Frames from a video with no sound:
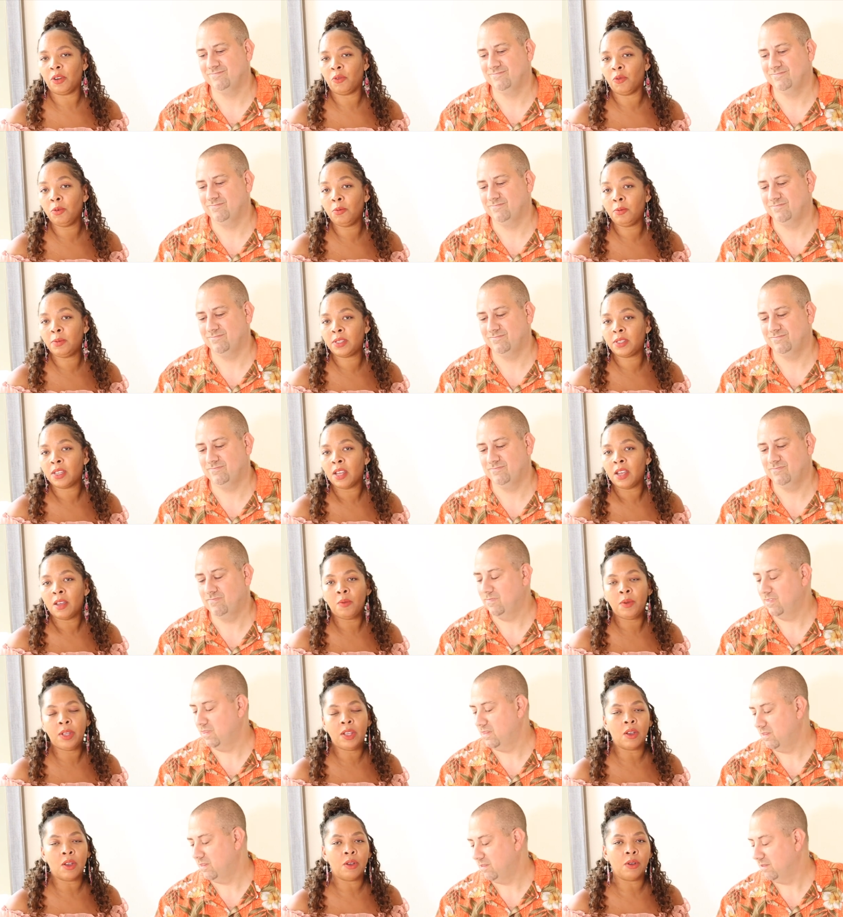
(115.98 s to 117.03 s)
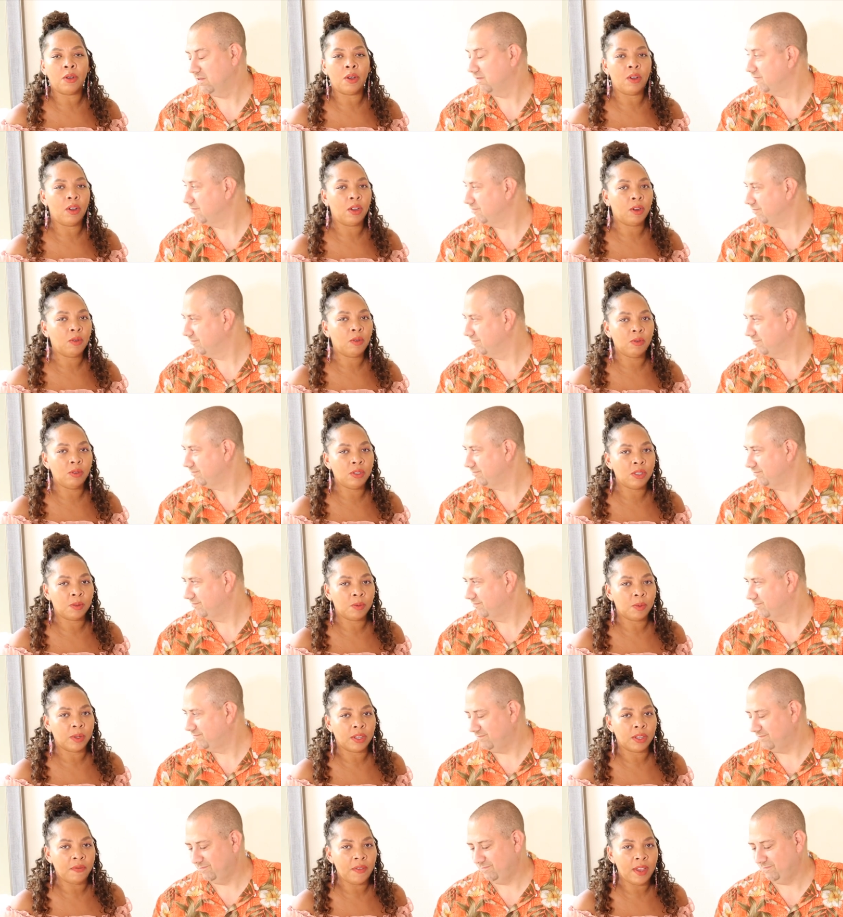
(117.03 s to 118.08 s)
Speaker 1: of groups. We go on cruises
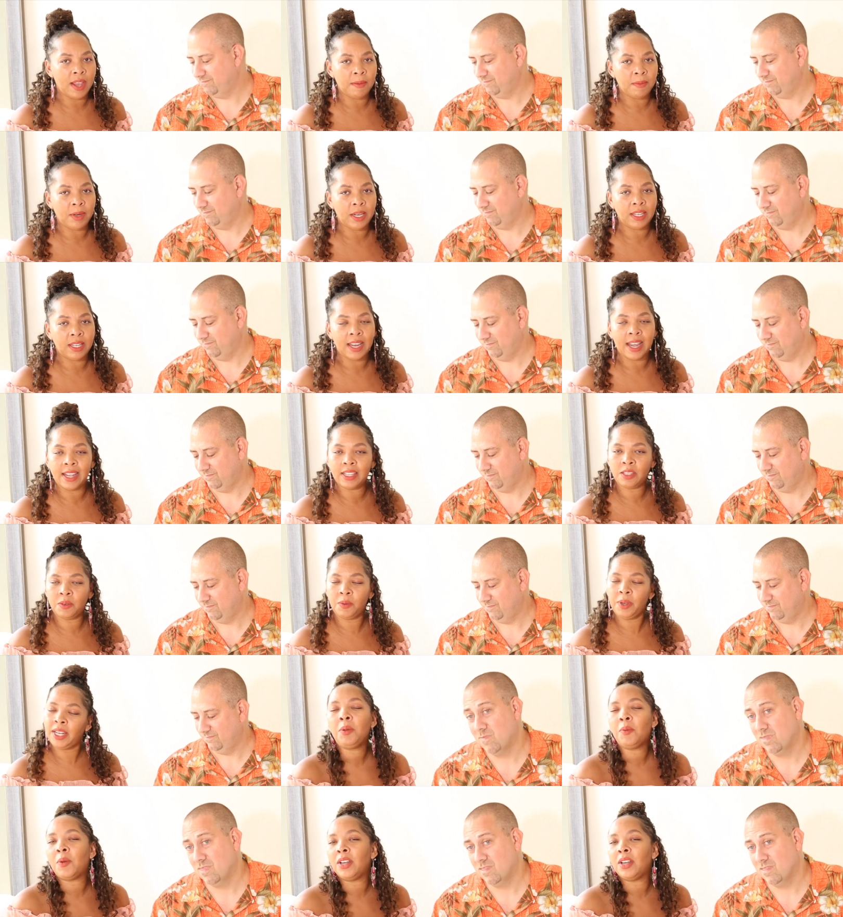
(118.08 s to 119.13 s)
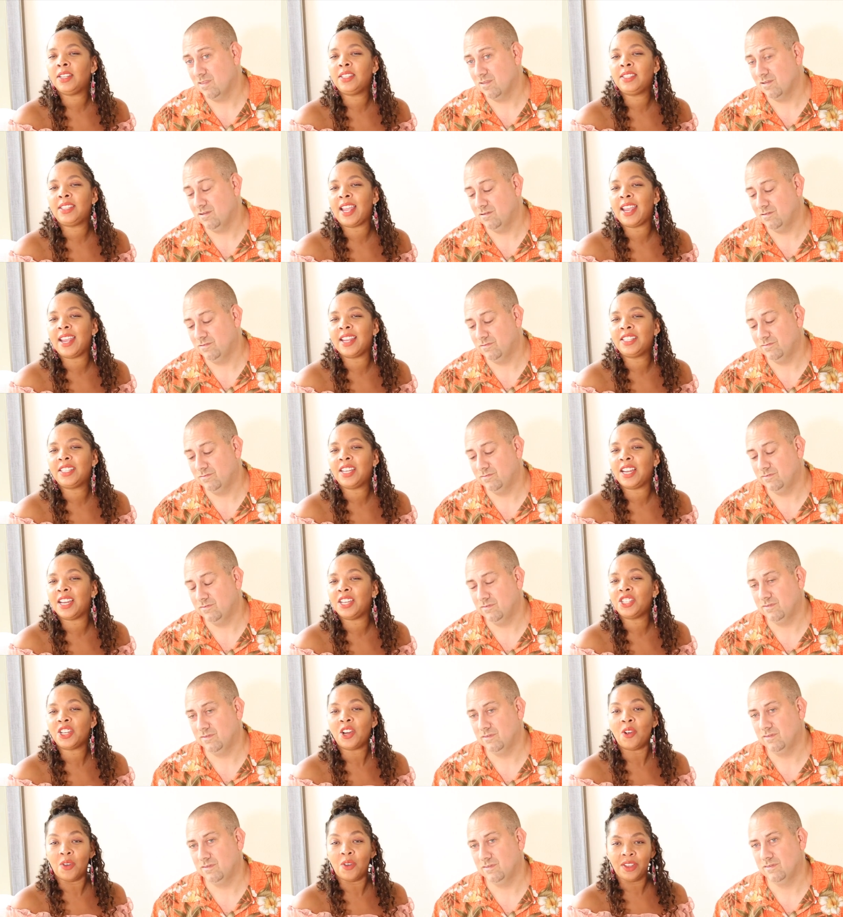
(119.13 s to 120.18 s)
with the family a lot, so we want to stay in
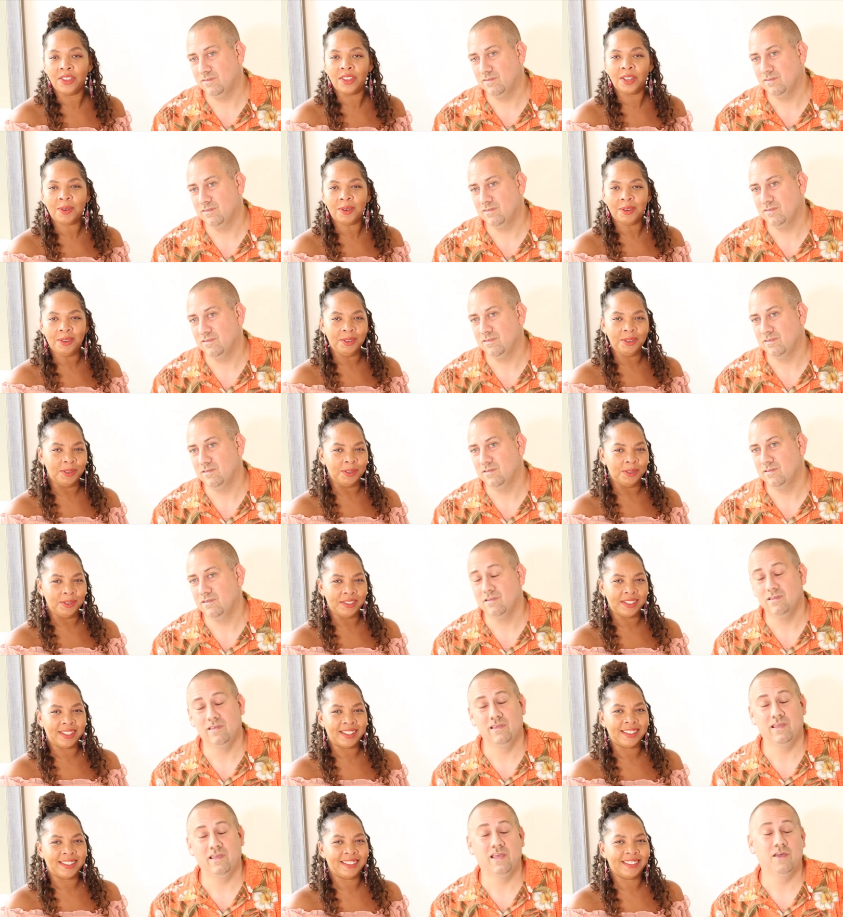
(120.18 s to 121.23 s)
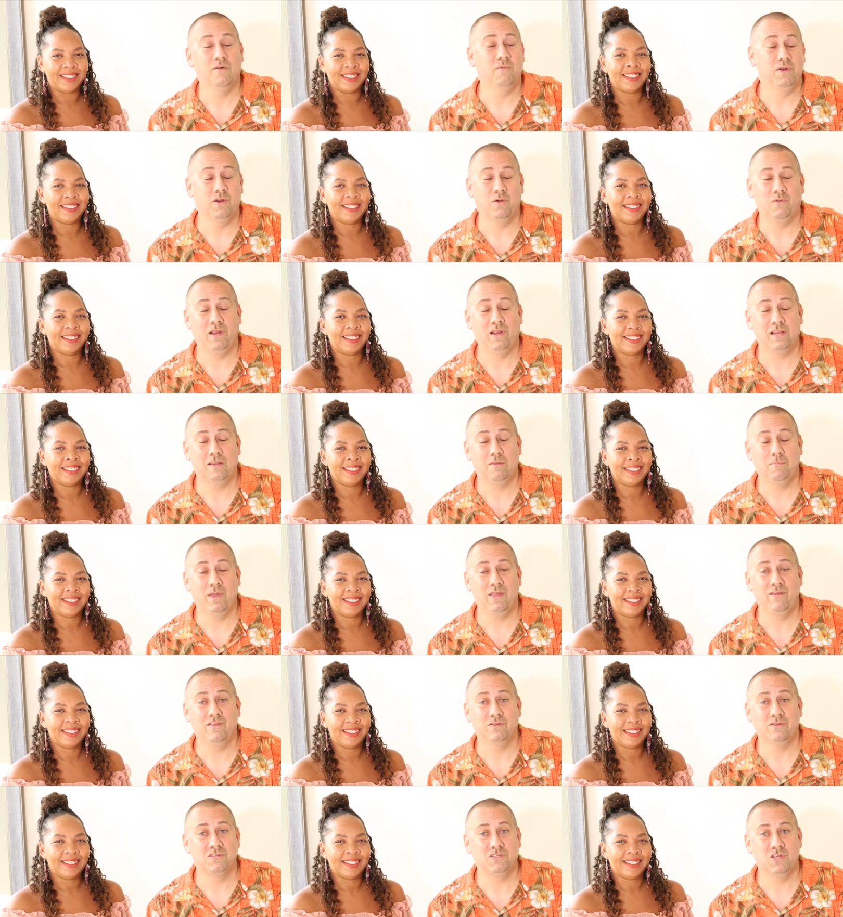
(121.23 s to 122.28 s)
touch on the cruise.
Speaker 2: And we don't like to
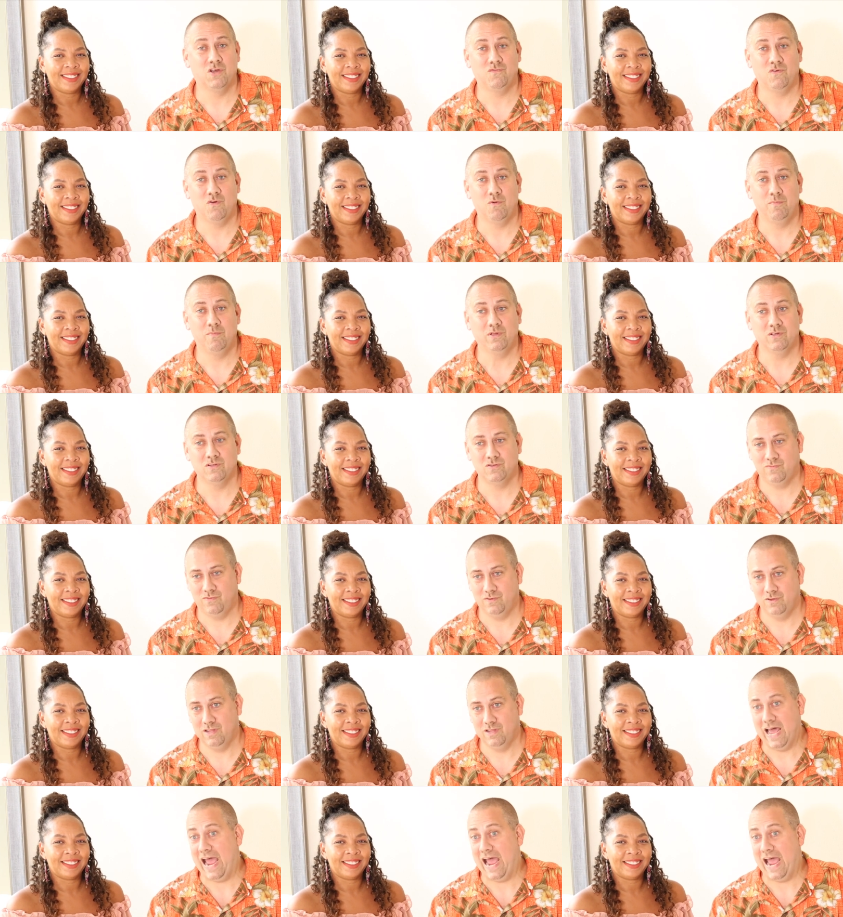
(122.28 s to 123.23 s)
pay those cell phone bills for the